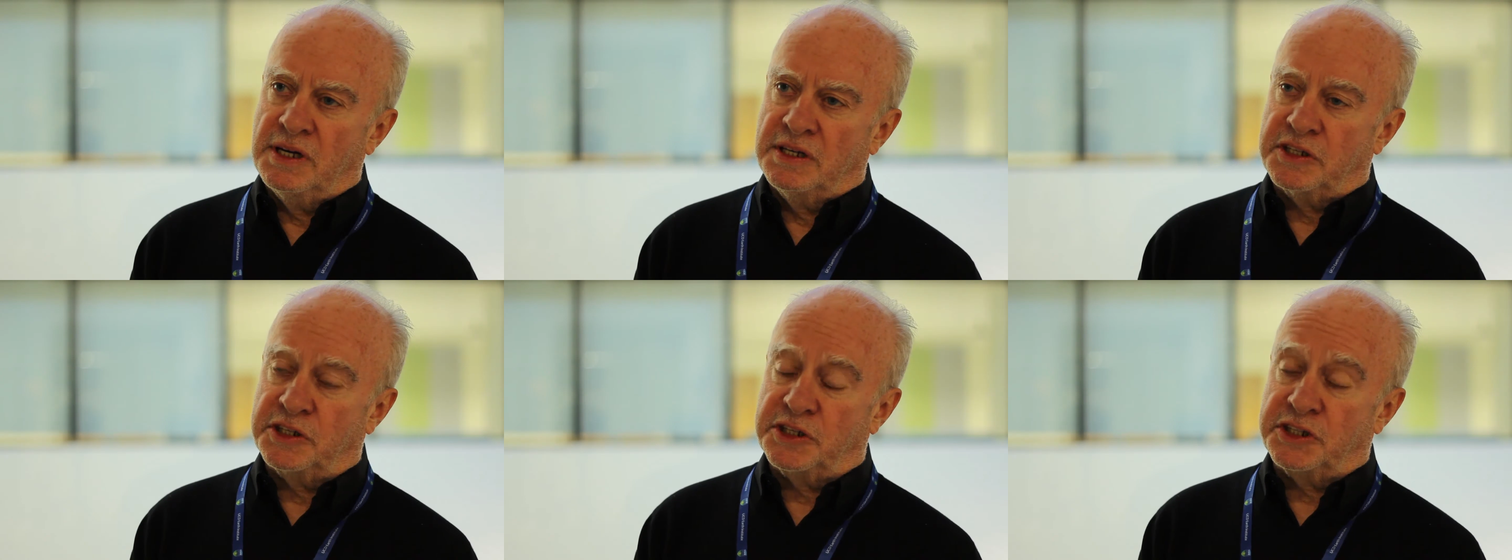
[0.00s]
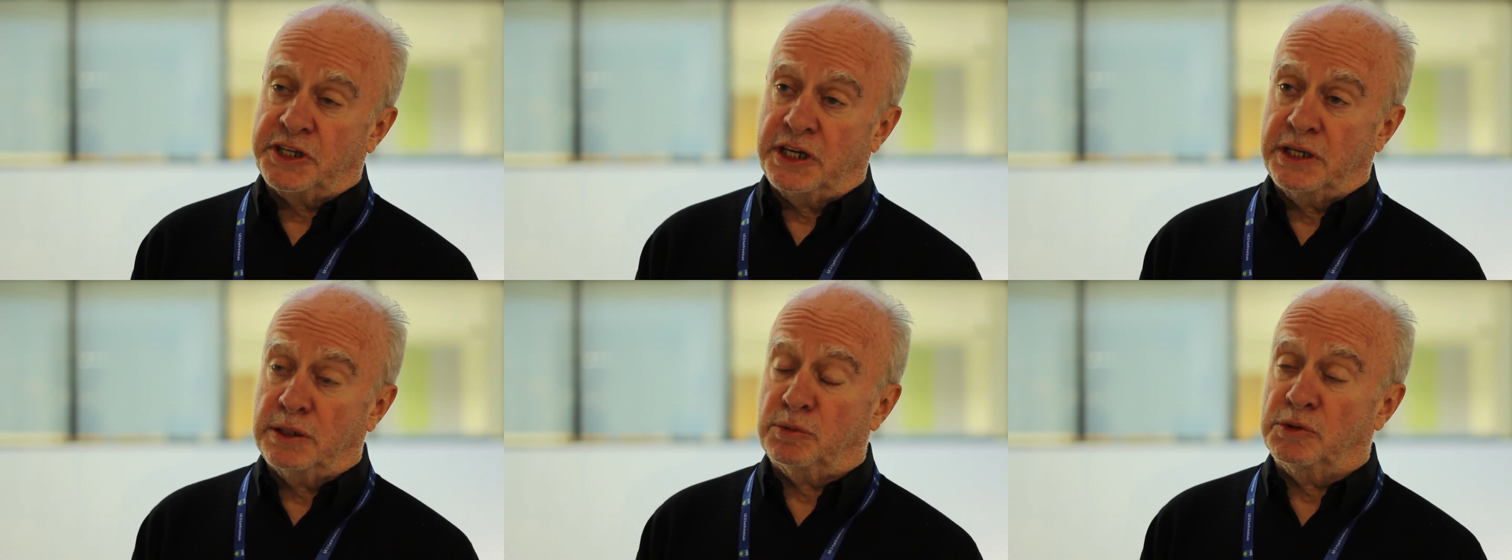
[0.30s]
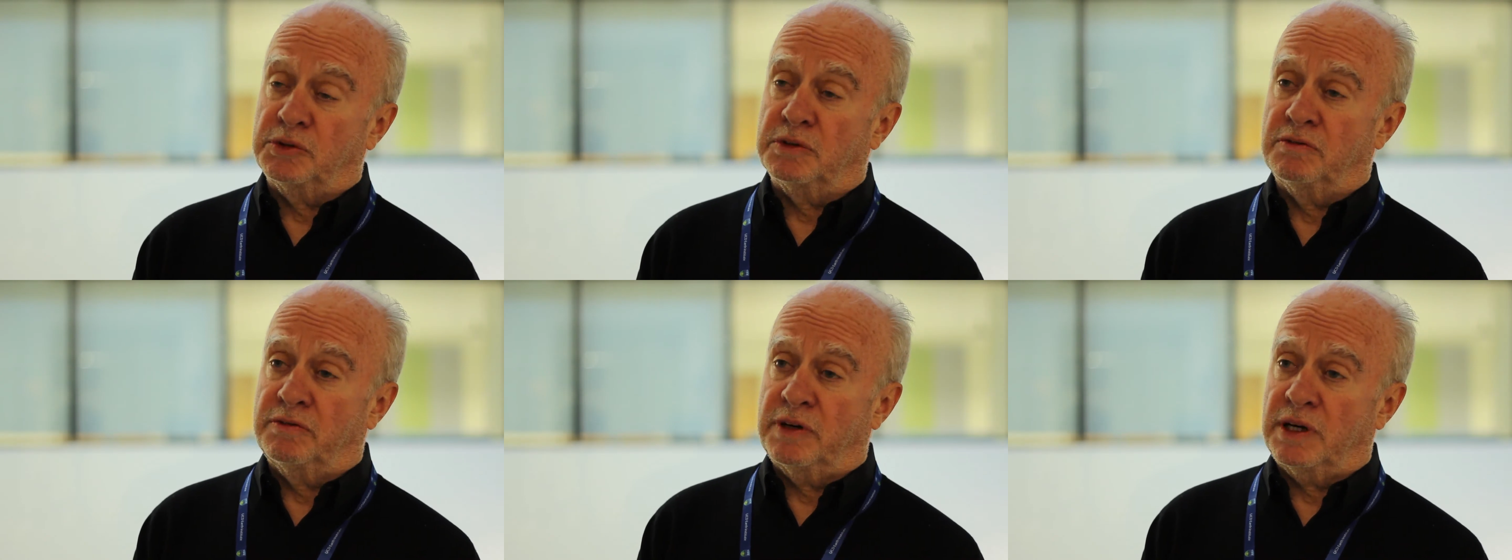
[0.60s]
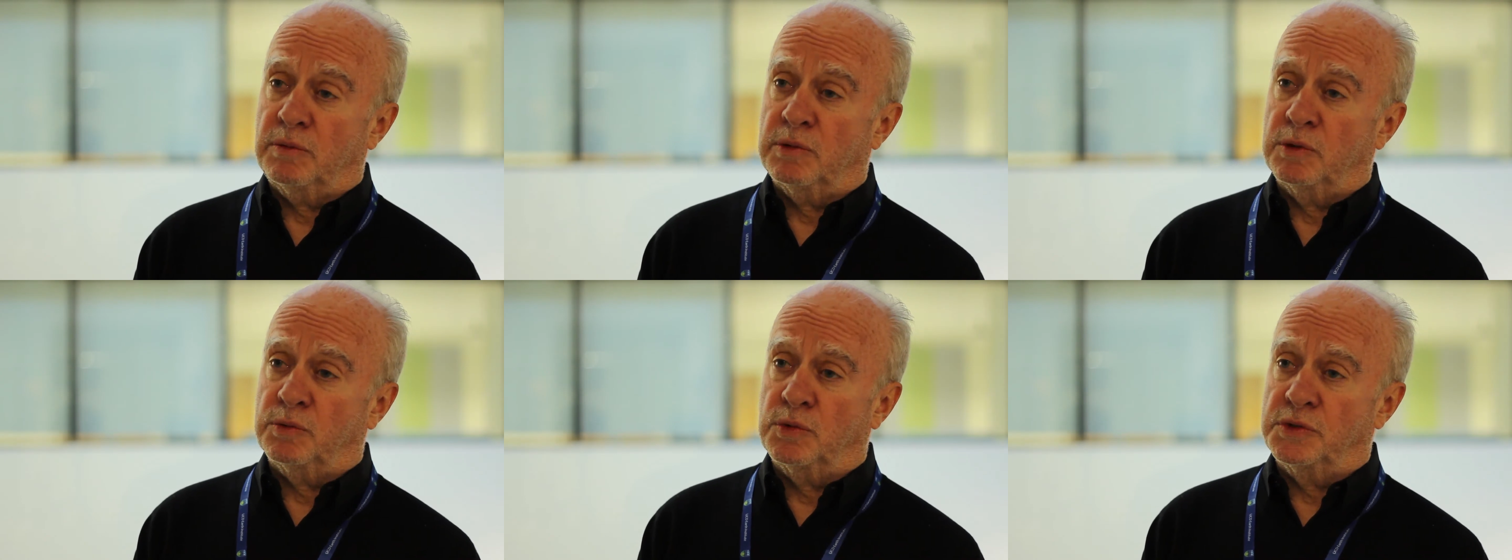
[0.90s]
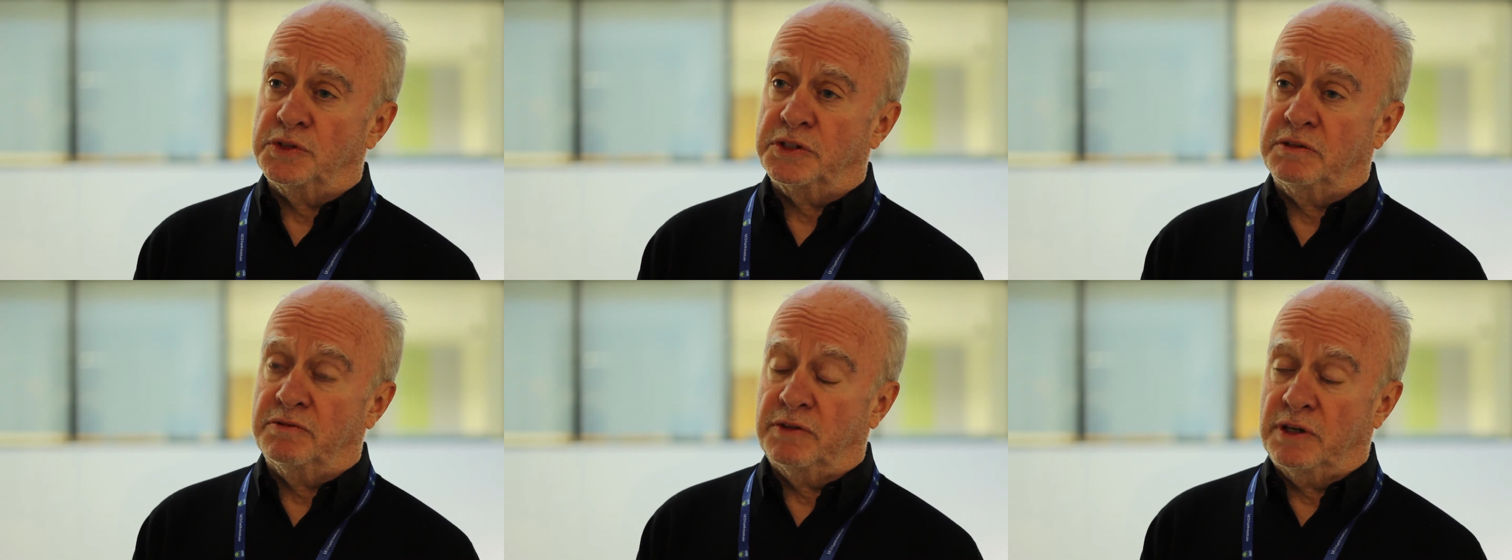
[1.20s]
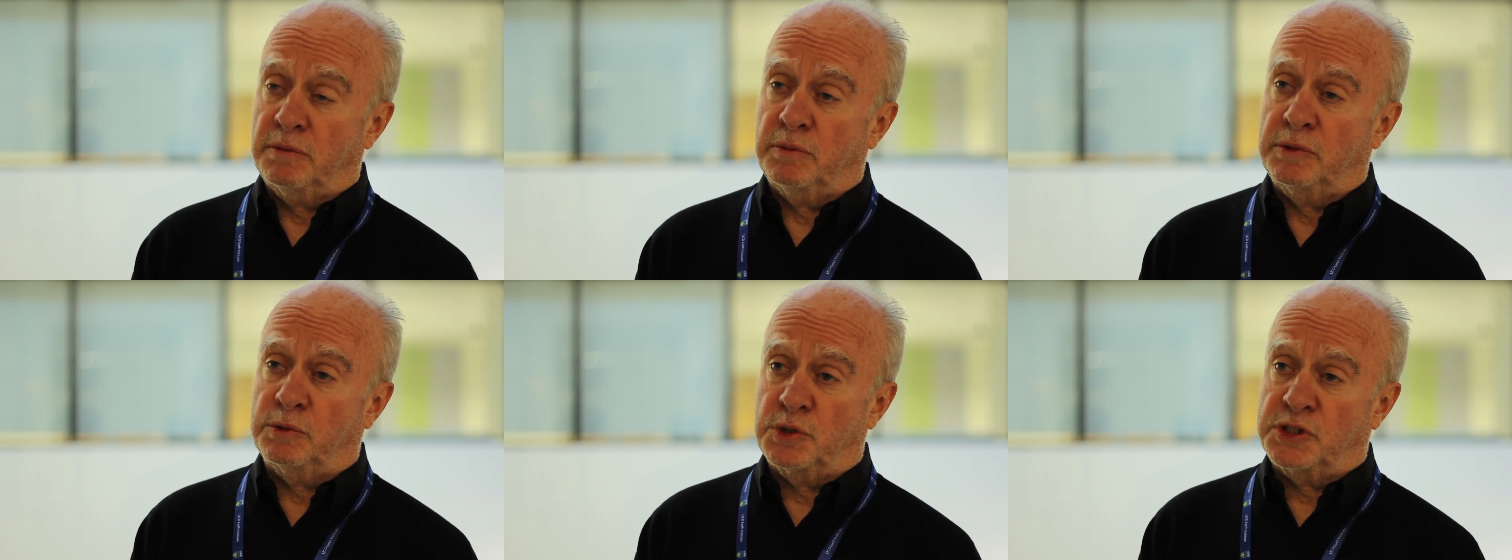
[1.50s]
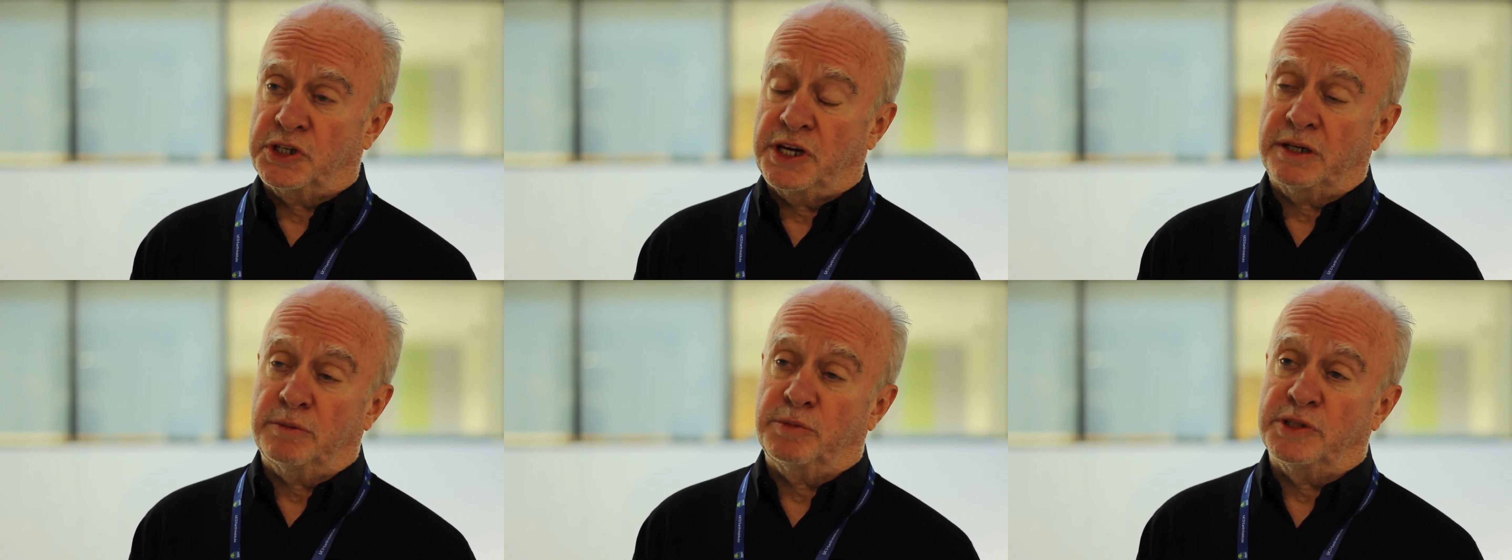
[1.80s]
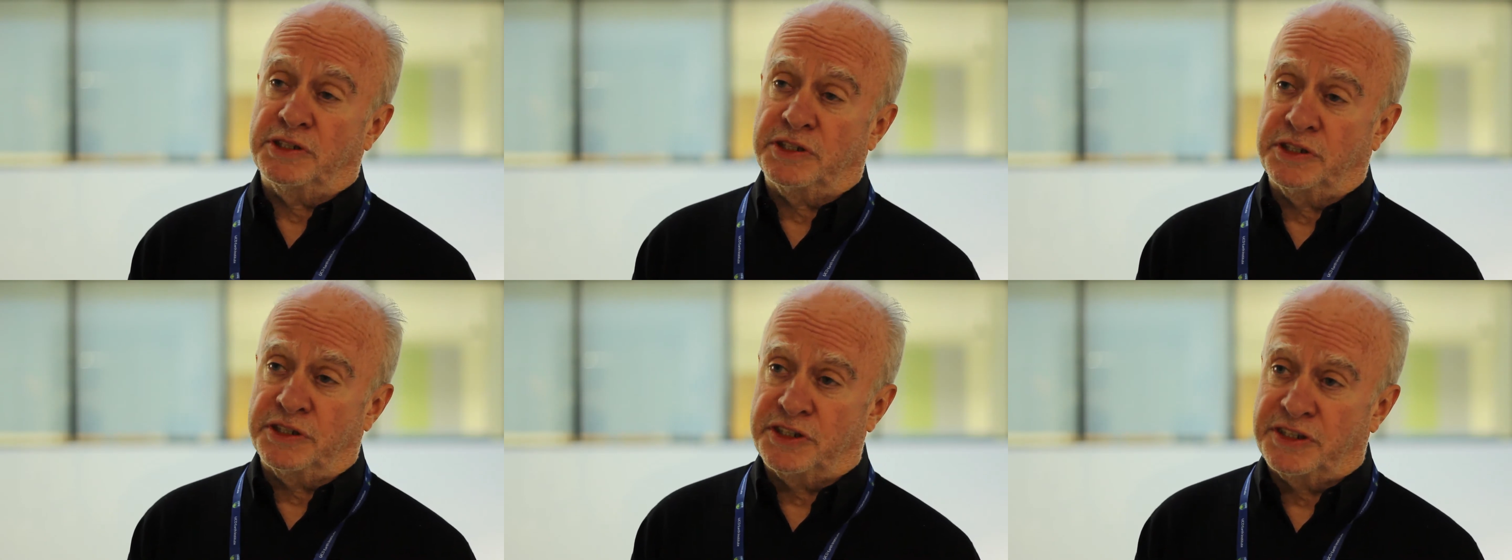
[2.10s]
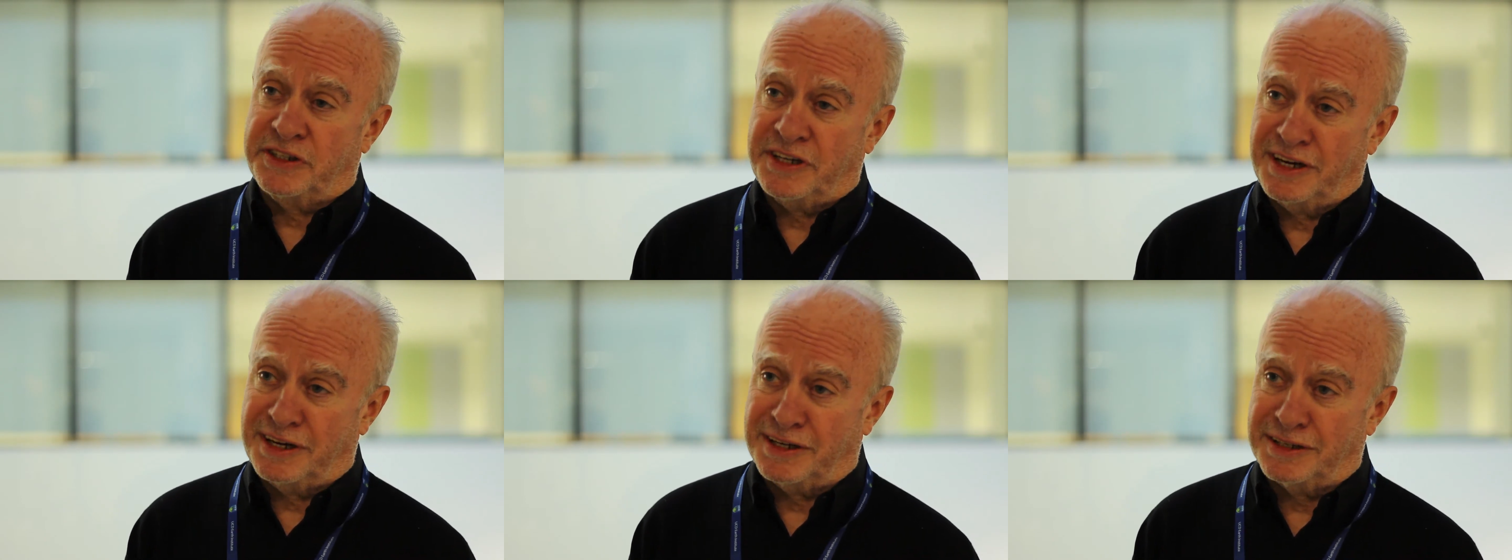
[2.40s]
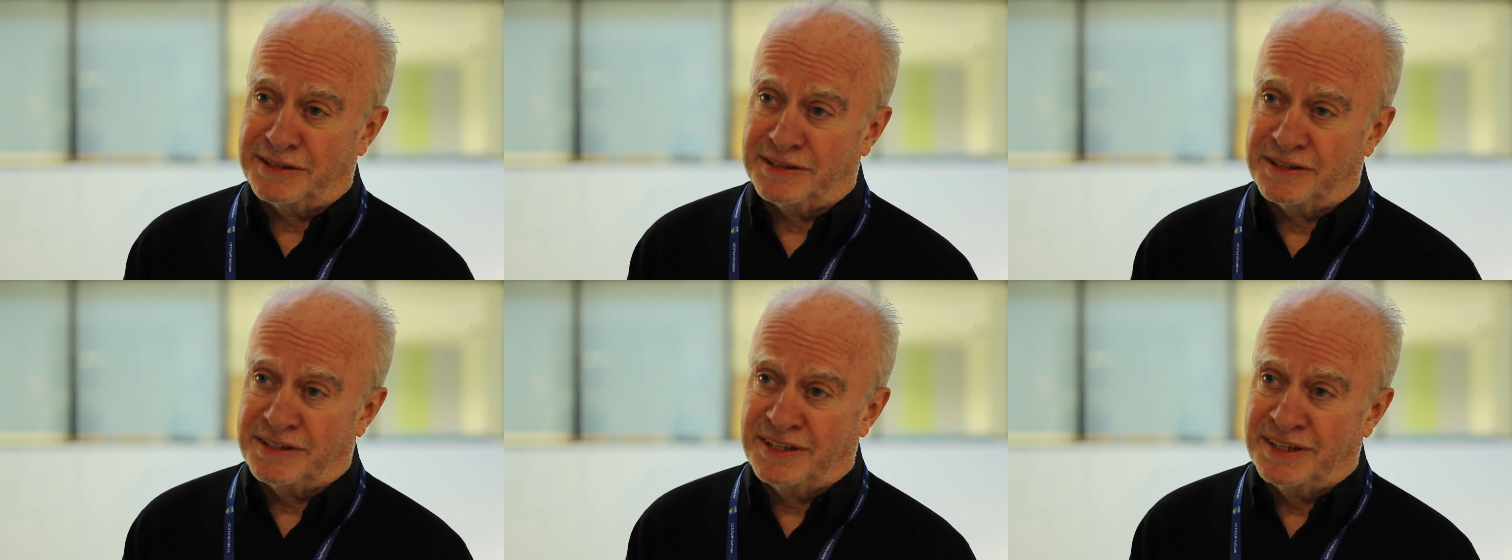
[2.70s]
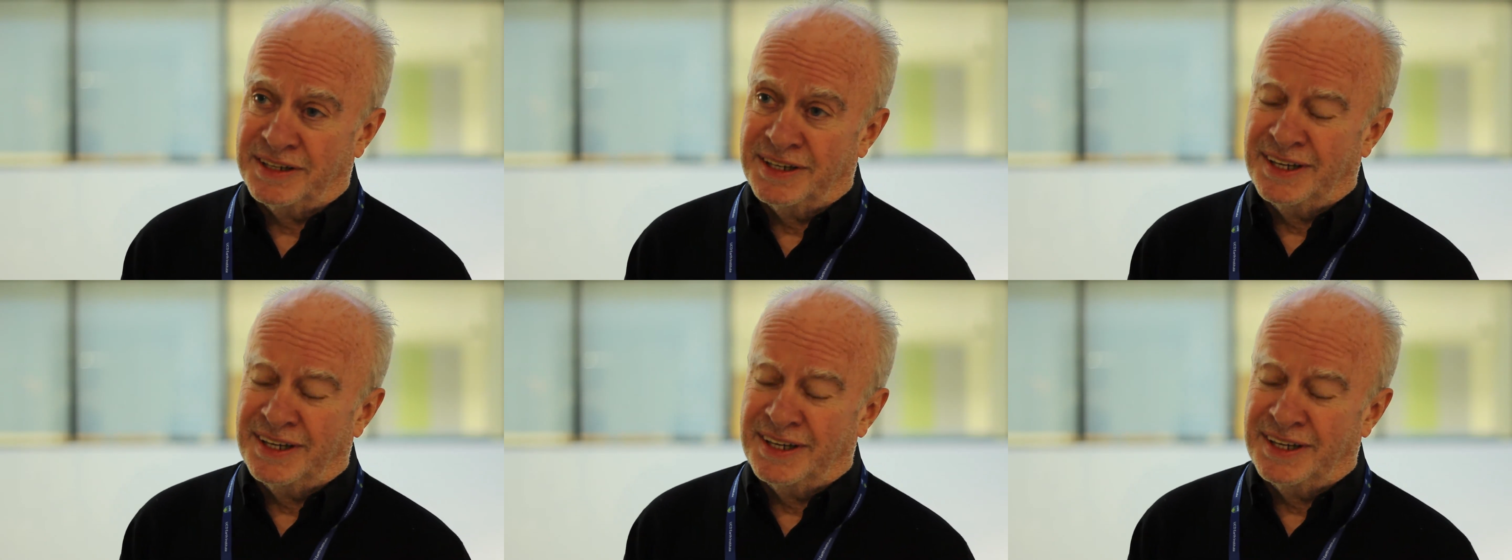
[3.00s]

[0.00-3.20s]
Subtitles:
sustainable development was development which had to be sustained.